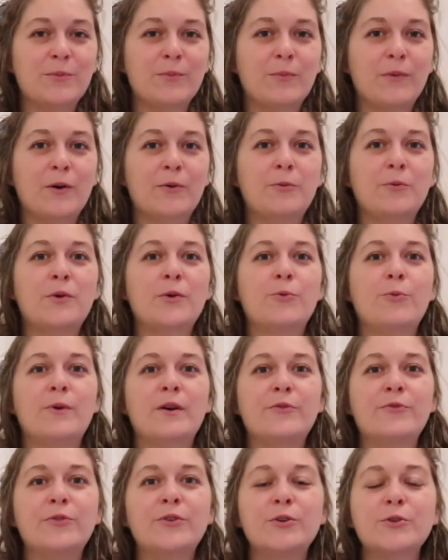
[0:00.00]
but we
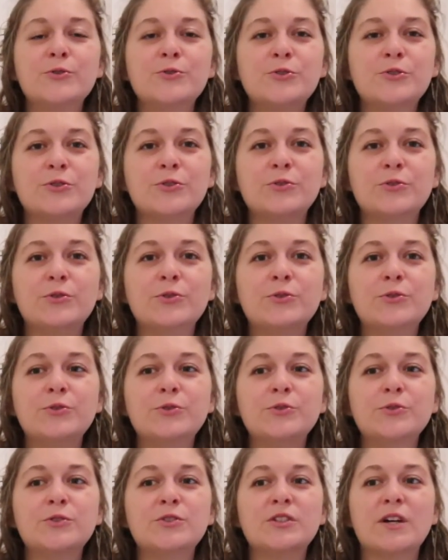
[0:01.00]
refuse to
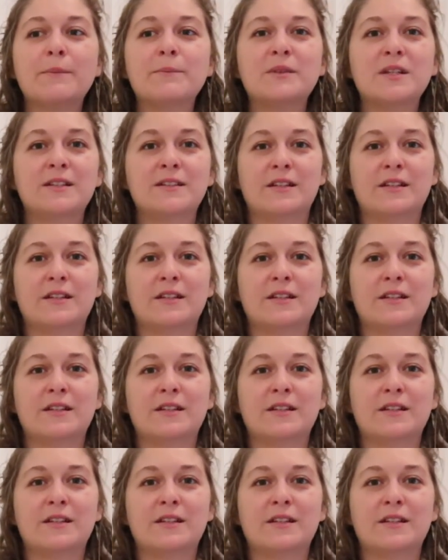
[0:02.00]
do something